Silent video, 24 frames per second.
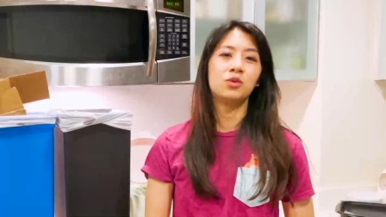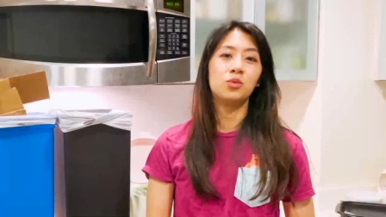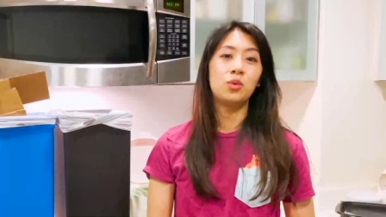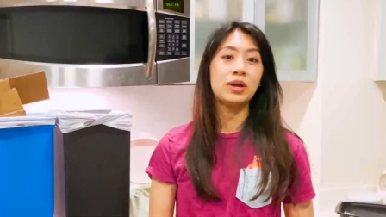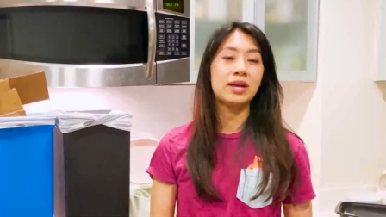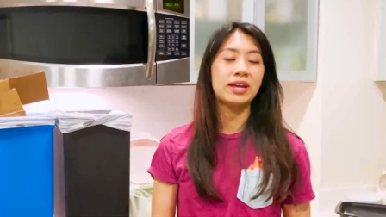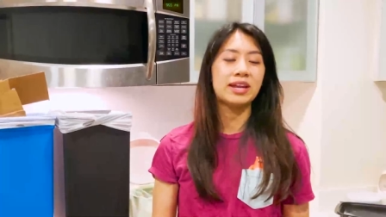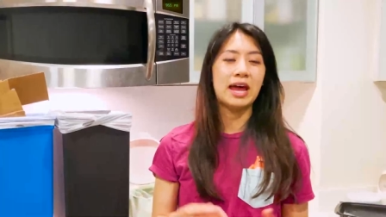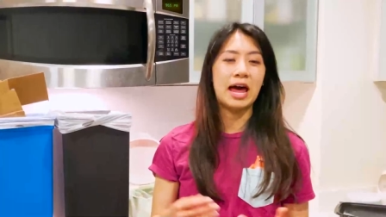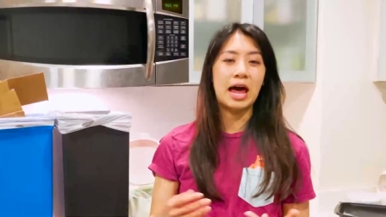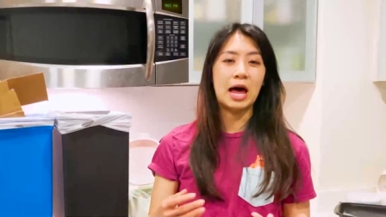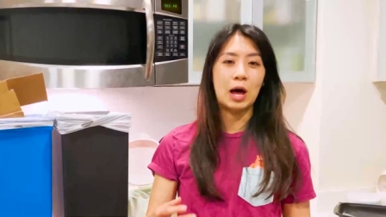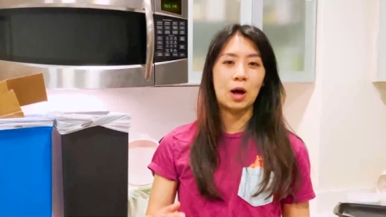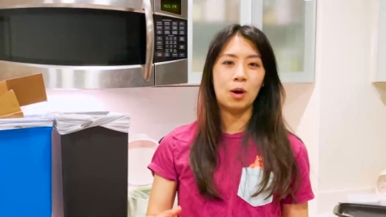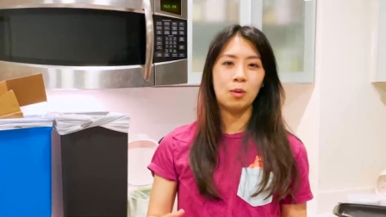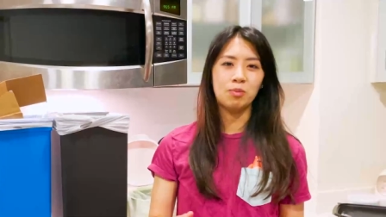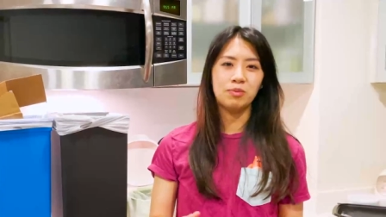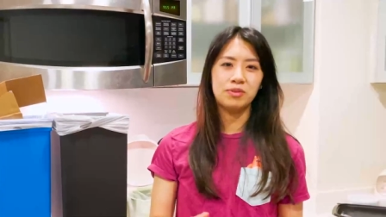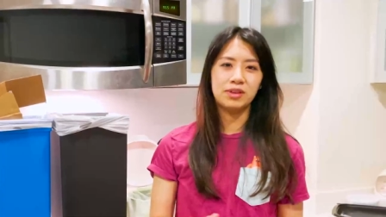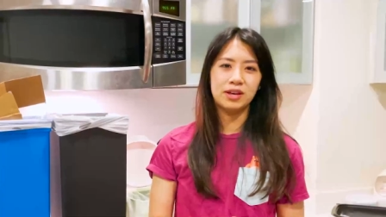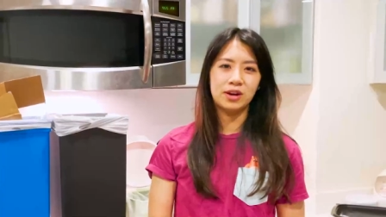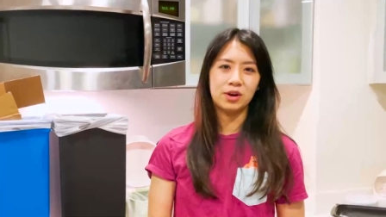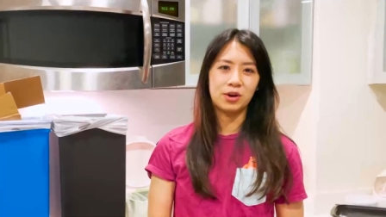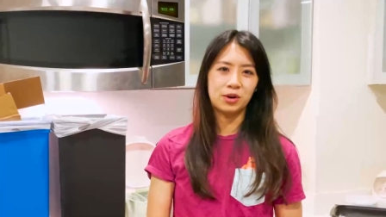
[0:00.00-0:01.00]
we can
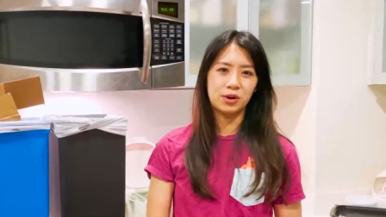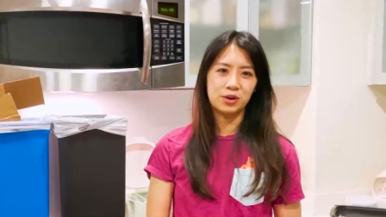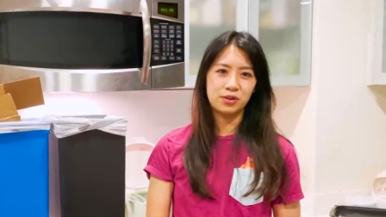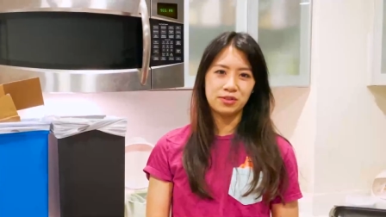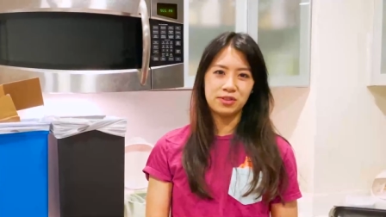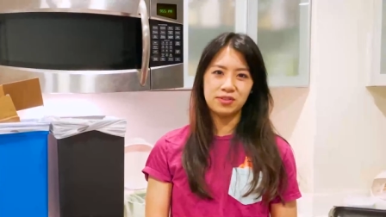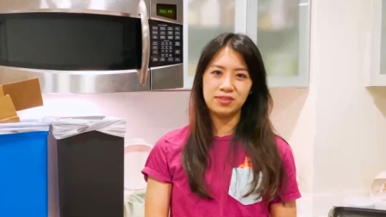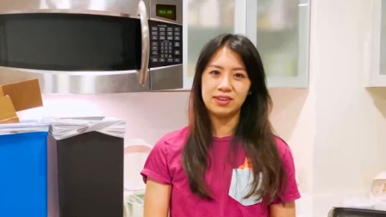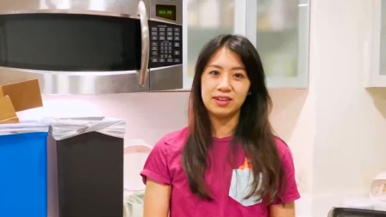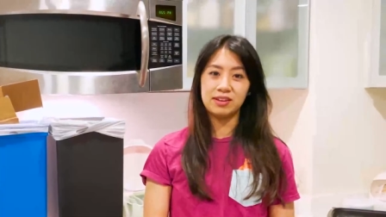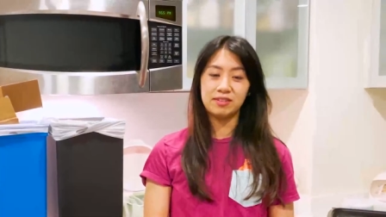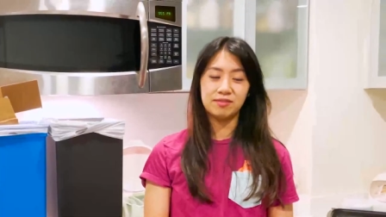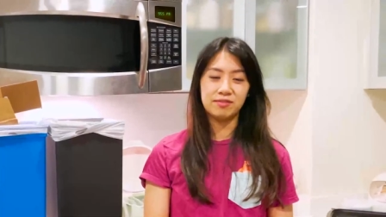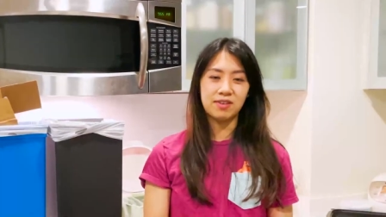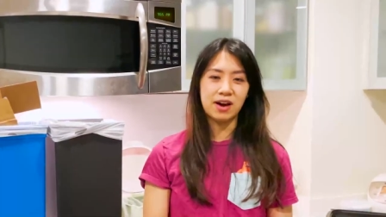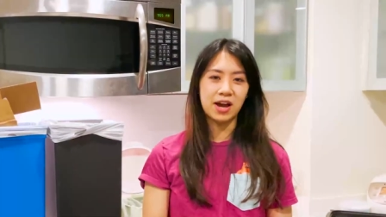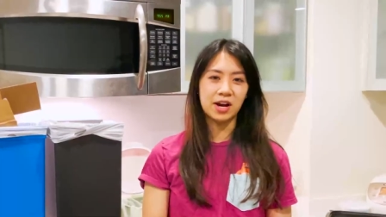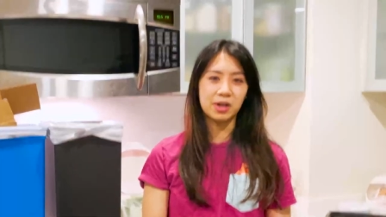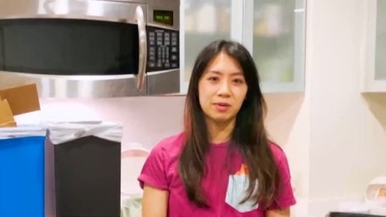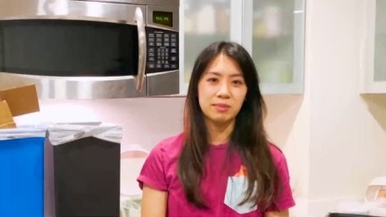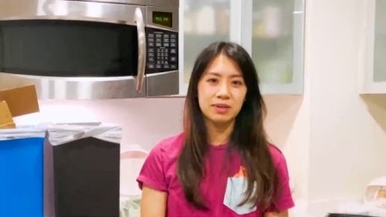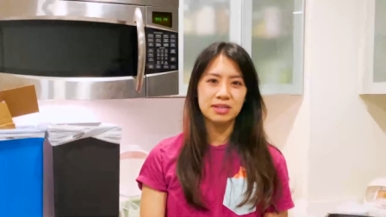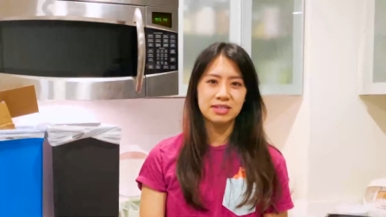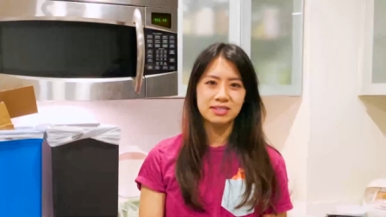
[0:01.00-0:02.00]
help the earth and the
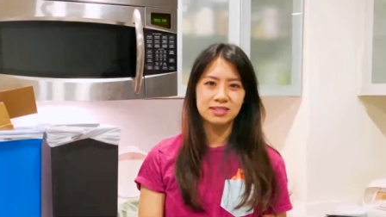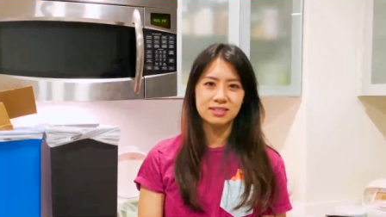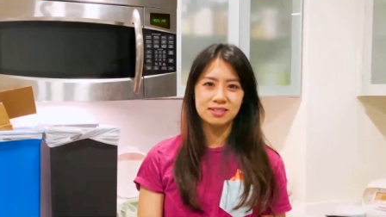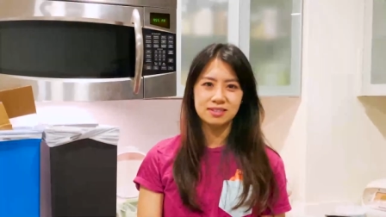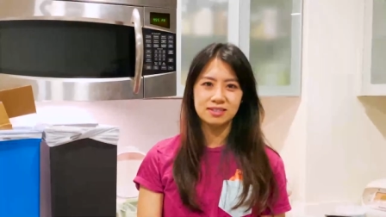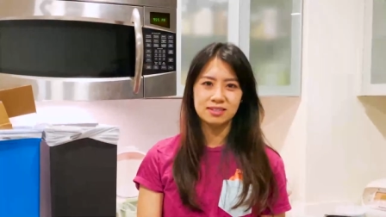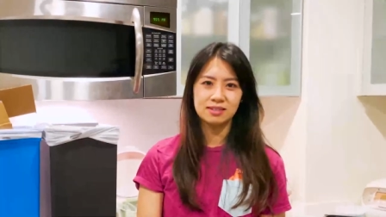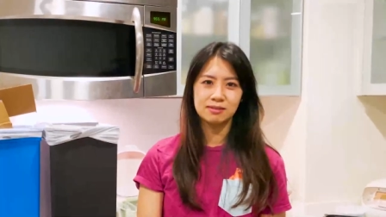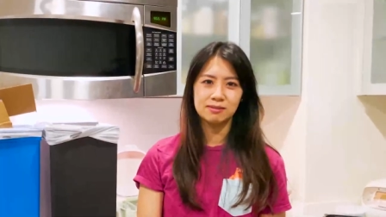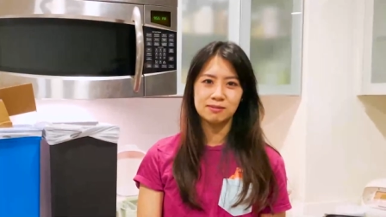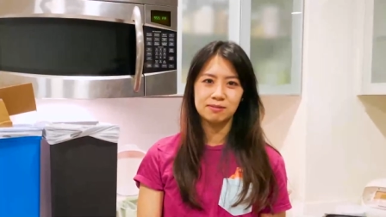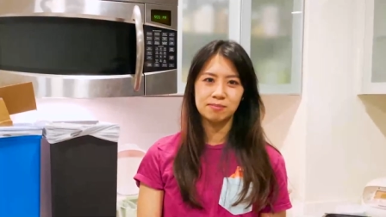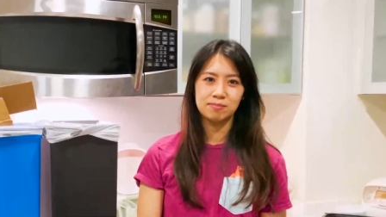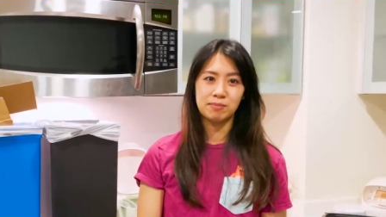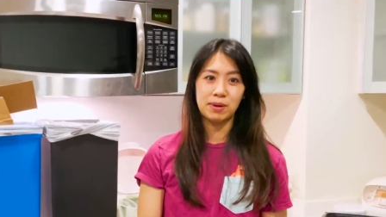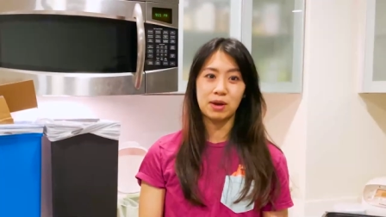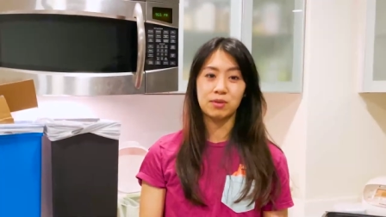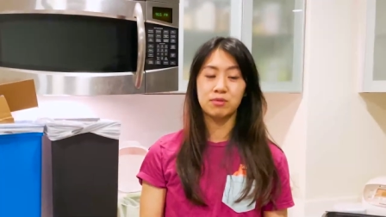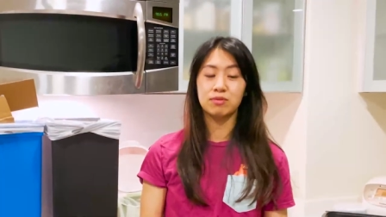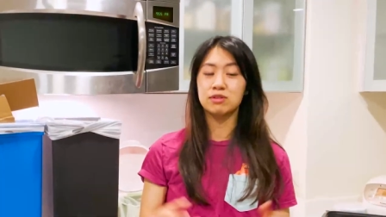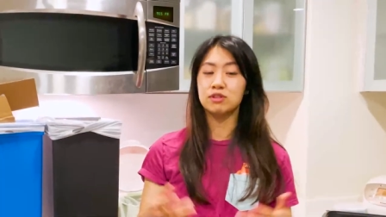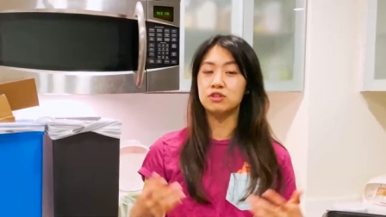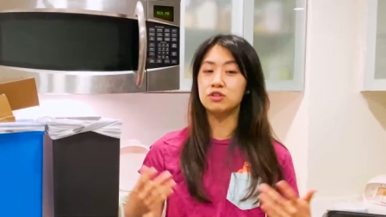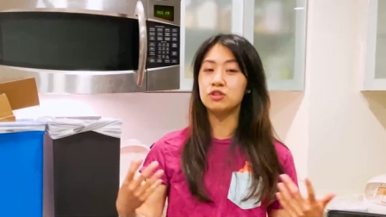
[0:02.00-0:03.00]
environment by
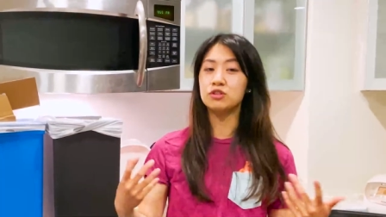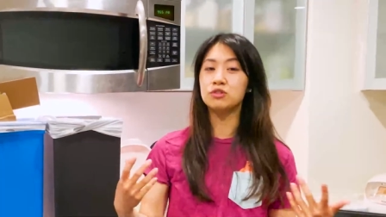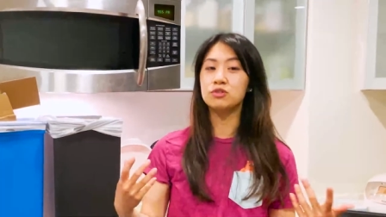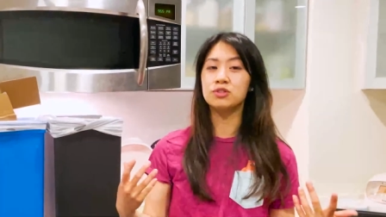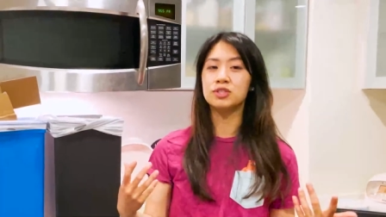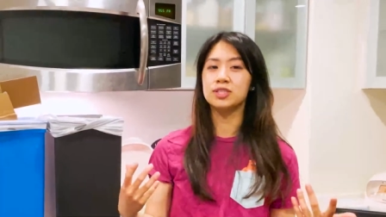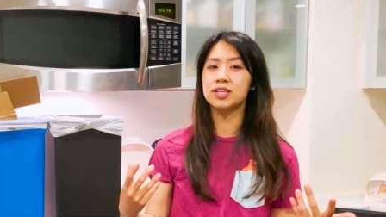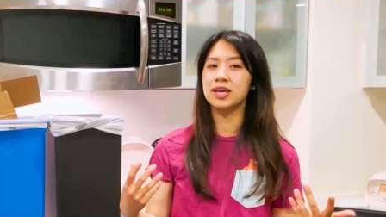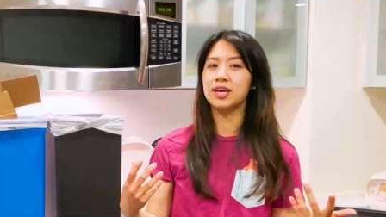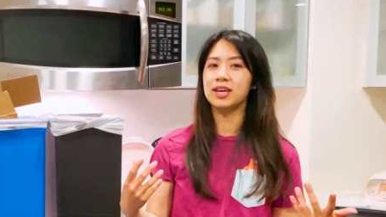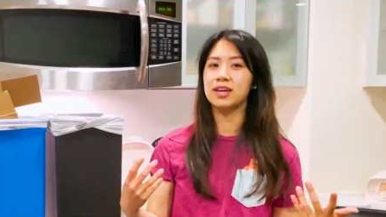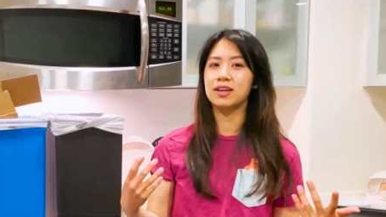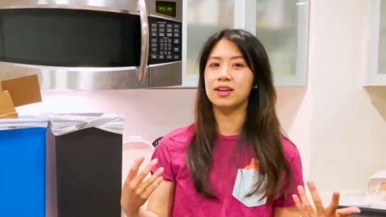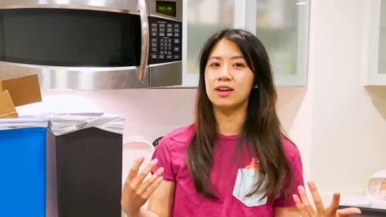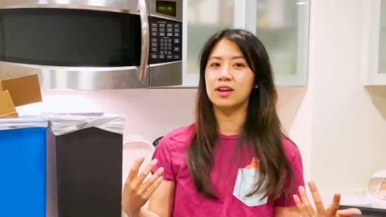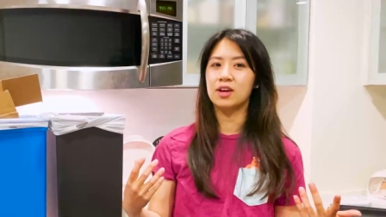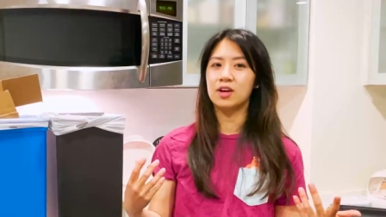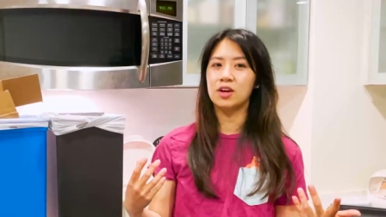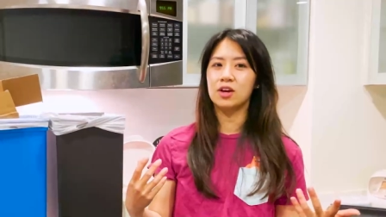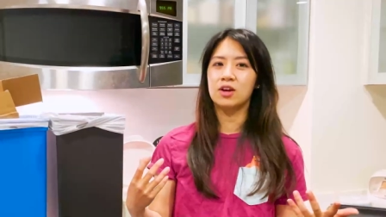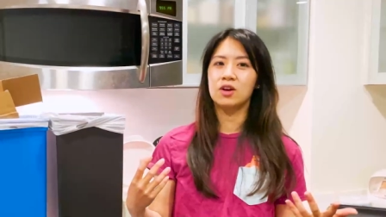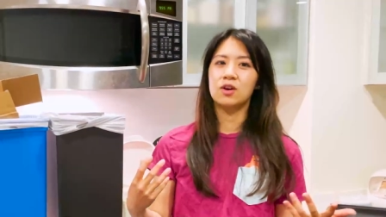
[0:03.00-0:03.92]
reducing